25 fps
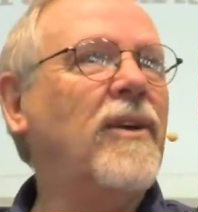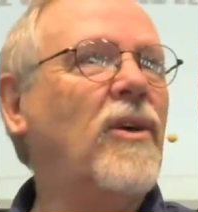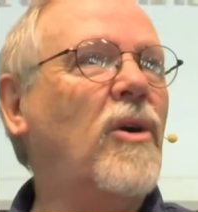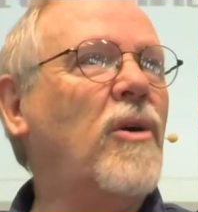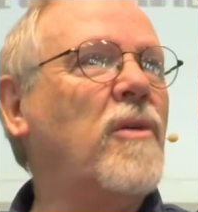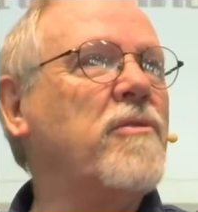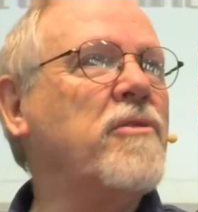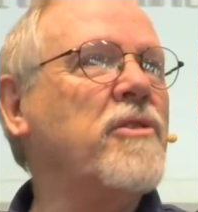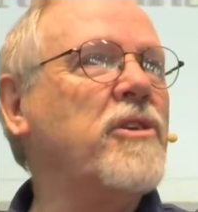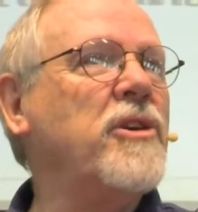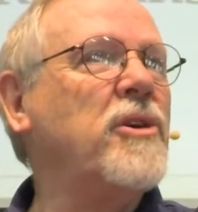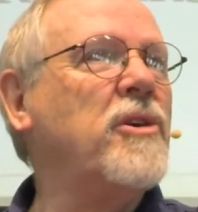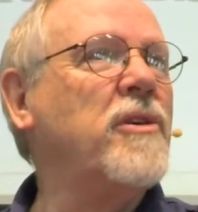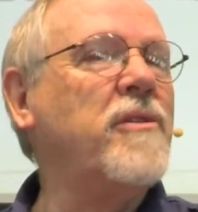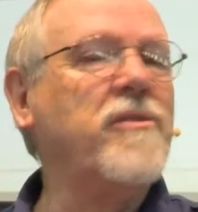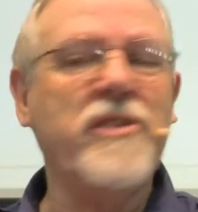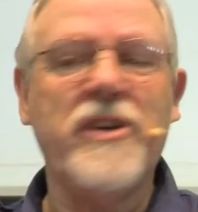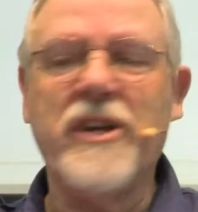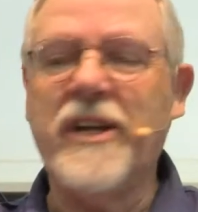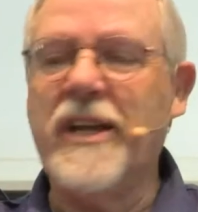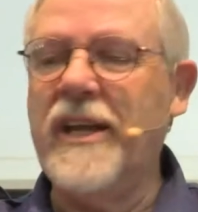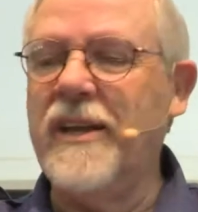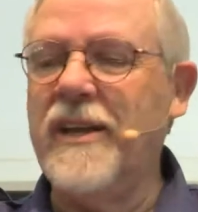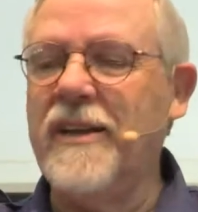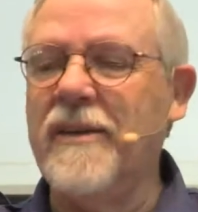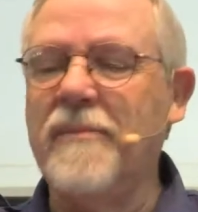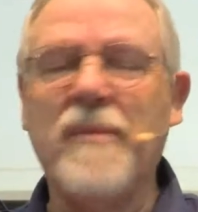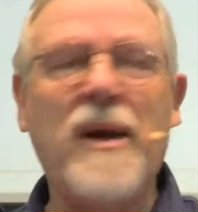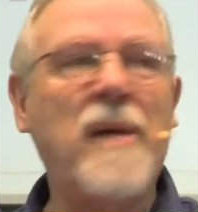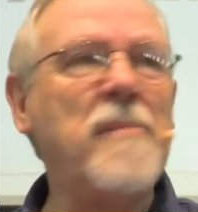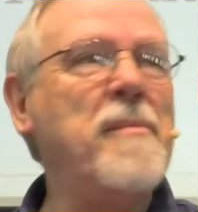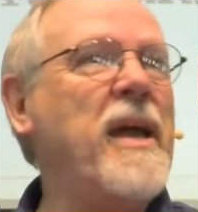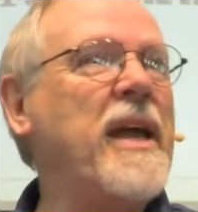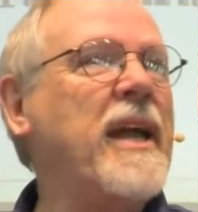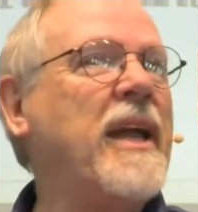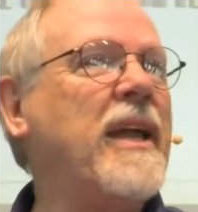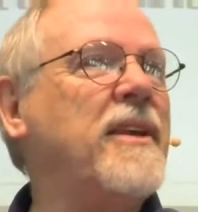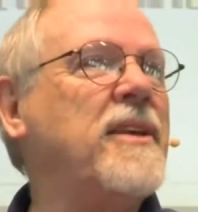over and over again by
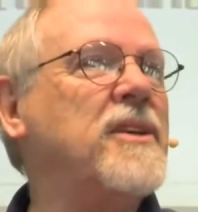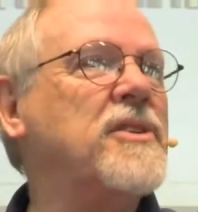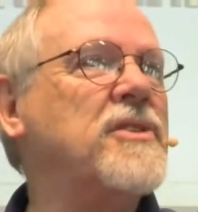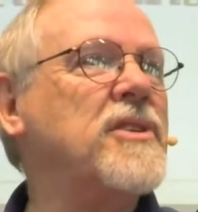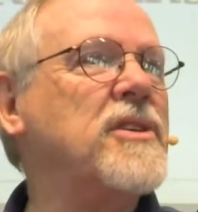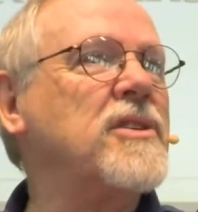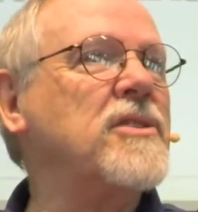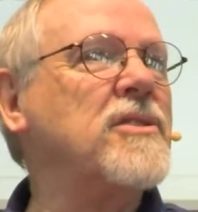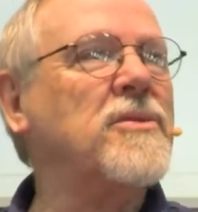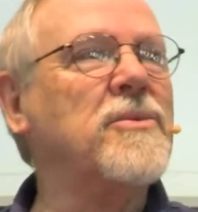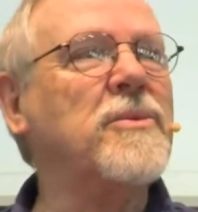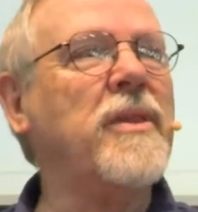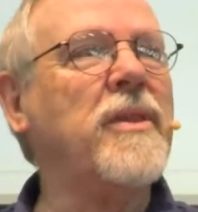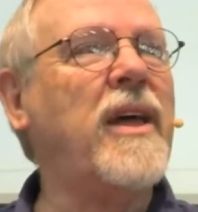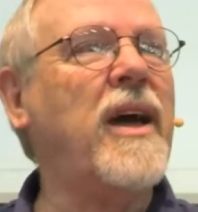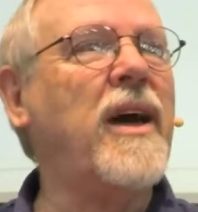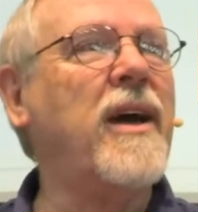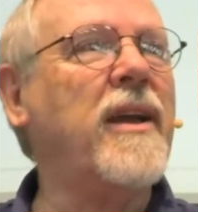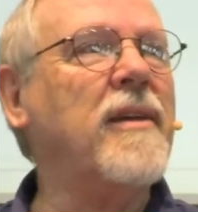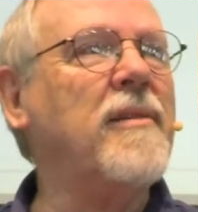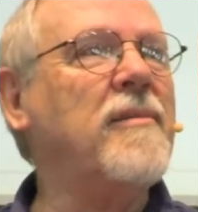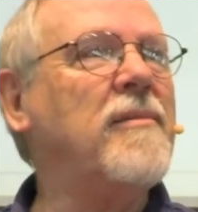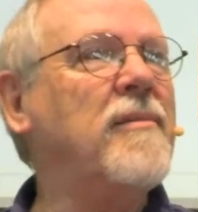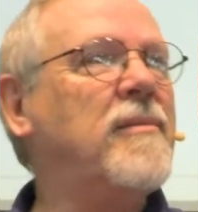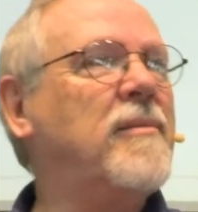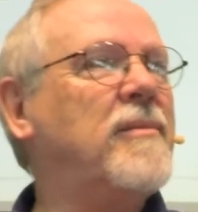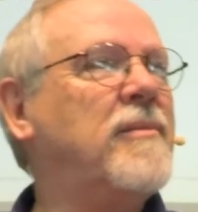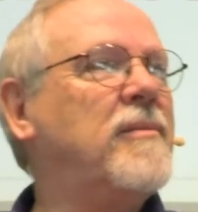making decisions without him.